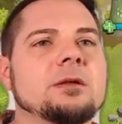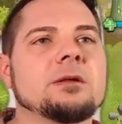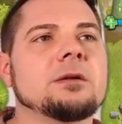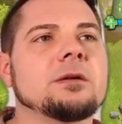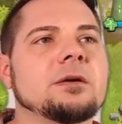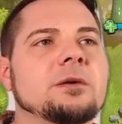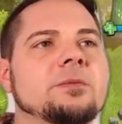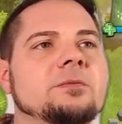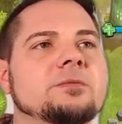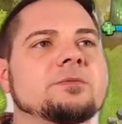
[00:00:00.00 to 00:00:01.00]

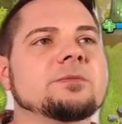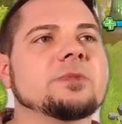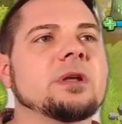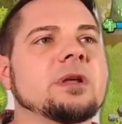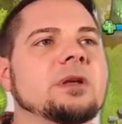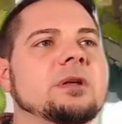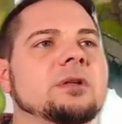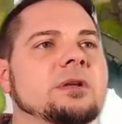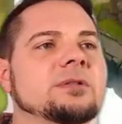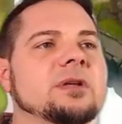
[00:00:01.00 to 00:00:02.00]
Okay, like
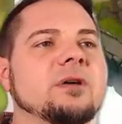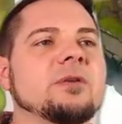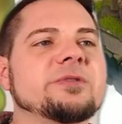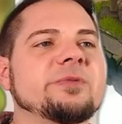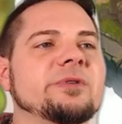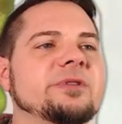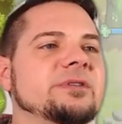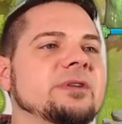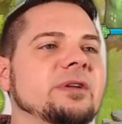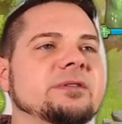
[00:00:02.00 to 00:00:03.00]
I said, always put this
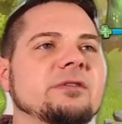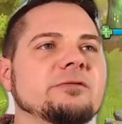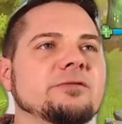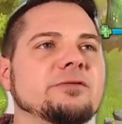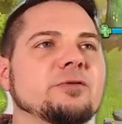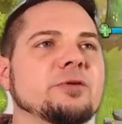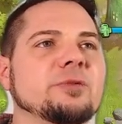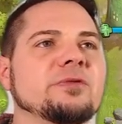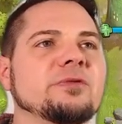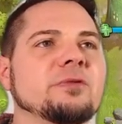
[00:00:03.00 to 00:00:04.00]
like to level 4
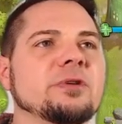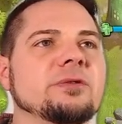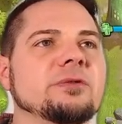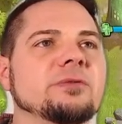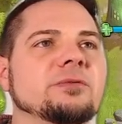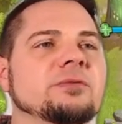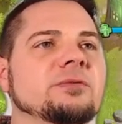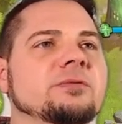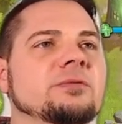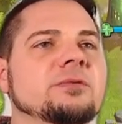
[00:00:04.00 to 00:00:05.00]
before you
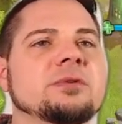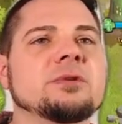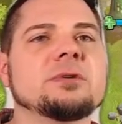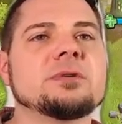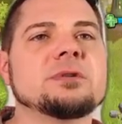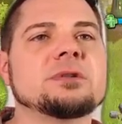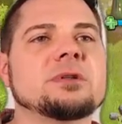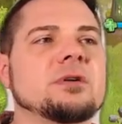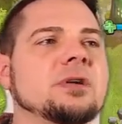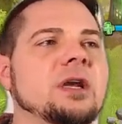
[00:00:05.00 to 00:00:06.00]
start
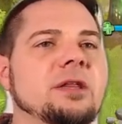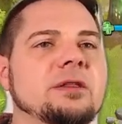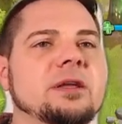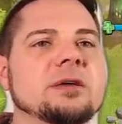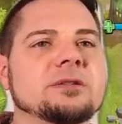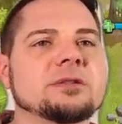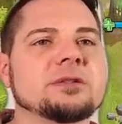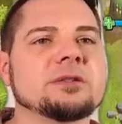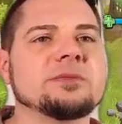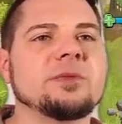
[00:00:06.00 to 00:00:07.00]
on anything else.
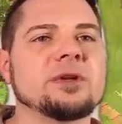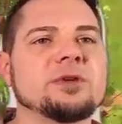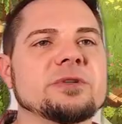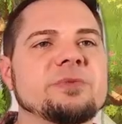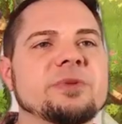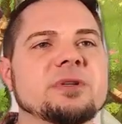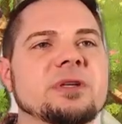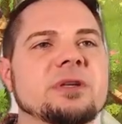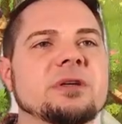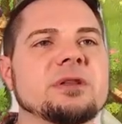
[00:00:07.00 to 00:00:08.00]
It's my newest
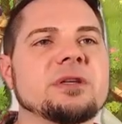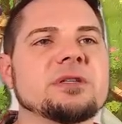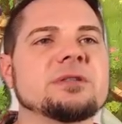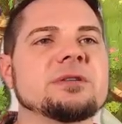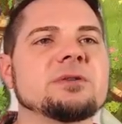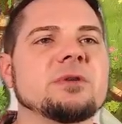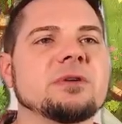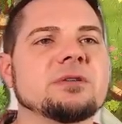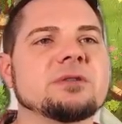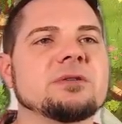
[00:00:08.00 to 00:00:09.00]
building. These two
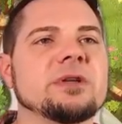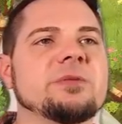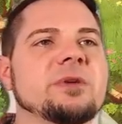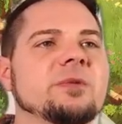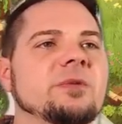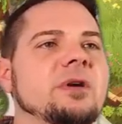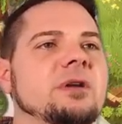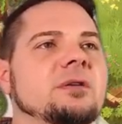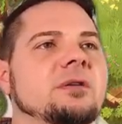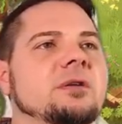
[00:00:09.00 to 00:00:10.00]
also need to be upgraded.
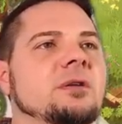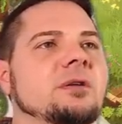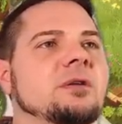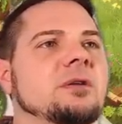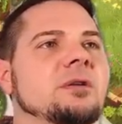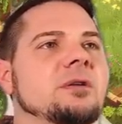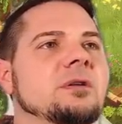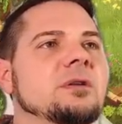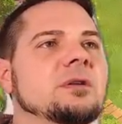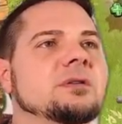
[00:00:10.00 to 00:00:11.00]

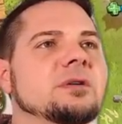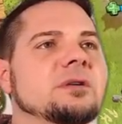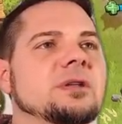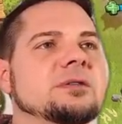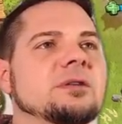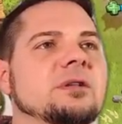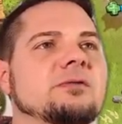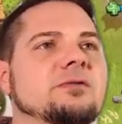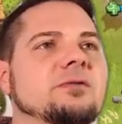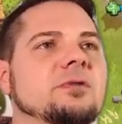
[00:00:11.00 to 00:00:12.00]
They're less than
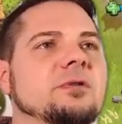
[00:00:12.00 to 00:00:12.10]
level 4.